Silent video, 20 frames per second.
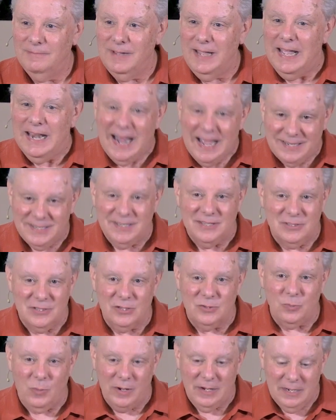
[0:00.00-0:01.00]
In essence,
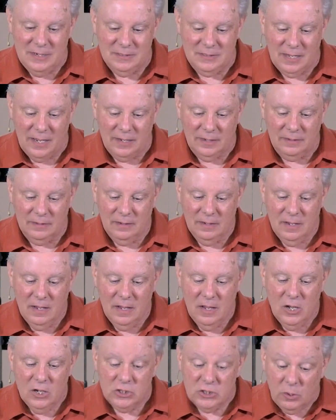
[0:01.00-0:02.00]
is what he's saying.
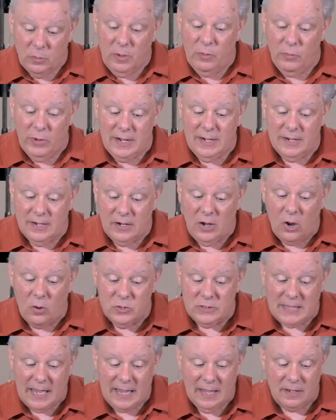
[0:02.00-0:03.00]
So we read in
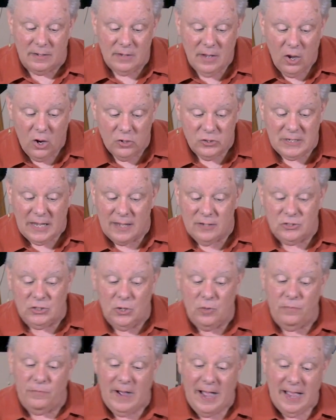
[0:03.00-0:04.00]
Hosea
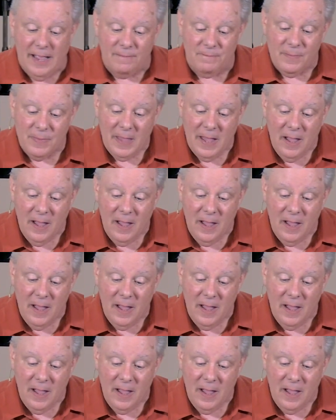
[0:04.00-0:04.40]
2:5,